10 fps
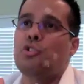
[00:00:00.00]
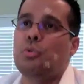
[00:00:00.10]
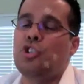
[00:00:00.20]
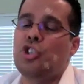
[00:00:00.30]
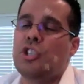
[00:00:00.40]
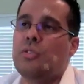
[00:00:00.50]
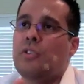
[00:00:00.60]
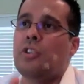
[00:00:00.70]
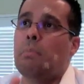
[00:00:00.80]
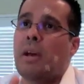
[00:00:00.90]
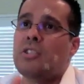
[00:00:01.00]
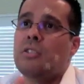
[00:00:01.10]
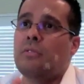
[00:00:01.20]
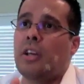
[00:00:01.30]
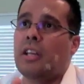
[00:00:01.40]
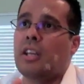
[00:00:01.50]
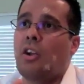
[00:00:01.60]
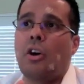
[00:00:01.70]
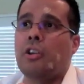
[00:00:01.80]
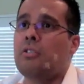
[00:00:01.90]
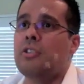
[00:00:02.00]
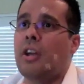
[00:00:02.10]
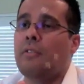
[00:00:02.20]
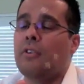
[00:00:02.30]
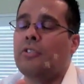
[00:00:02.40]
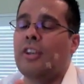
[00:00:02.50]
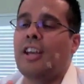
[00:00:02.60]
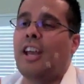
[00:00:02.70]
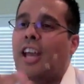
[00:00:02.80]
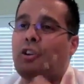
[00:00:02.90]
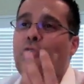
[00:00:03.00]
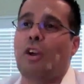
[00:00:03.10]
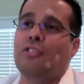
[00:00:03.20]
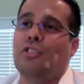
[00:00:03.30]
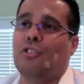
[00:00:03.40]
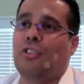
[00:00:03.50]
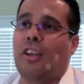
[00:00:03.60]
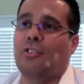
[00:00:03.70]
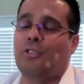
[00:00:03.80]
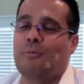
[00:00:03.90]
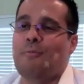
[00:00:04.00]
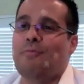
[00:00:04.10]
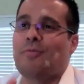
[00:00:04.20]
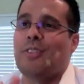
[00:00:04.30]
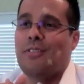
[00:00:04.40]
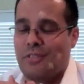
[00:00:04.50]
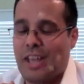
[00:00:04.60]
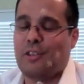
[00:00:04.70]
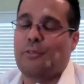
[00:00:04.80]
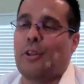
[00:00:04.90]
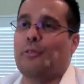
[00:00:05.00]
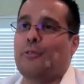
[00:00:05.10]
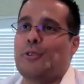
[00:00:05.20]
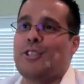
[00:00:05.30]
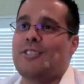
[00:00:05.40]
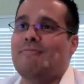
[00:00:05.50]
wish each of you the best of luck in all your endeavors and great success. Thank you, fellow foodies.